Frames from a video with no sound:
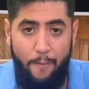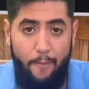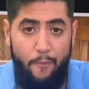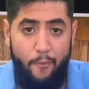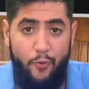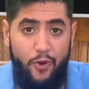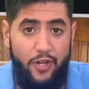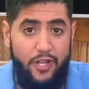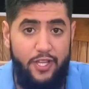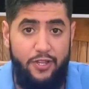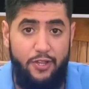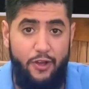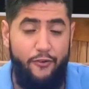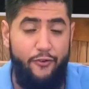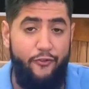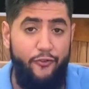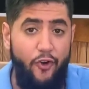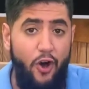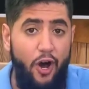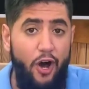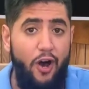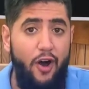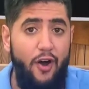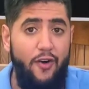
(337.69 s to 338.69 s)
really their
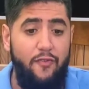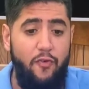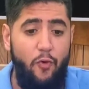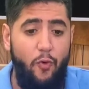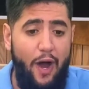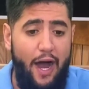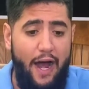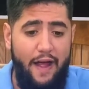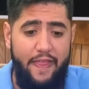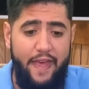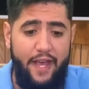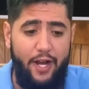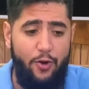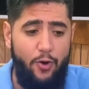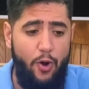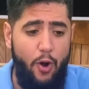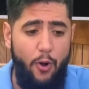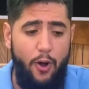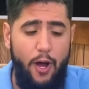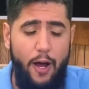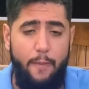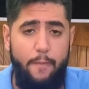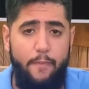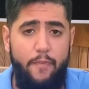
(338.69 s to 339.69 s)
fault of why they grow
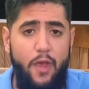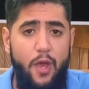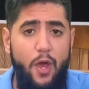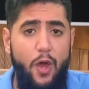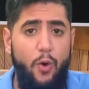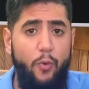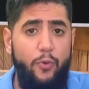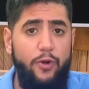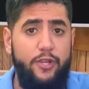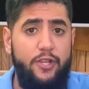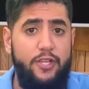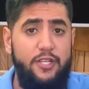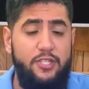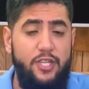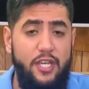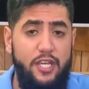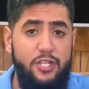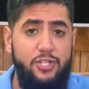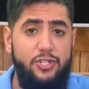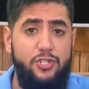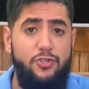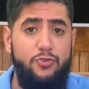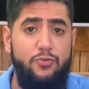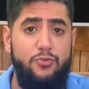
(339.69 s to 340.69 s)
up with these
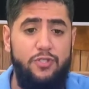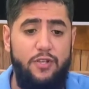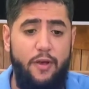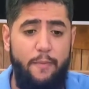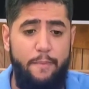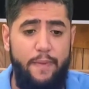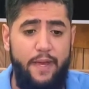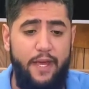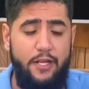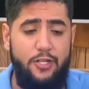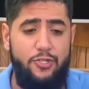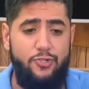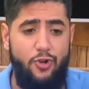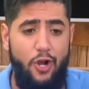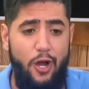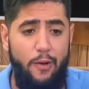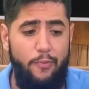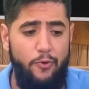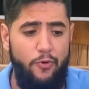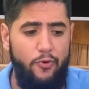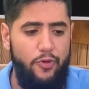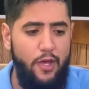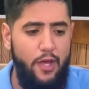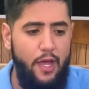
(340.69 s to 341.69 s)
issues of being
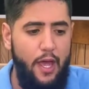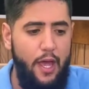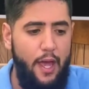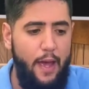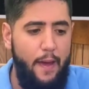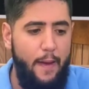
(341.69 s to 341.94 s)
troubled,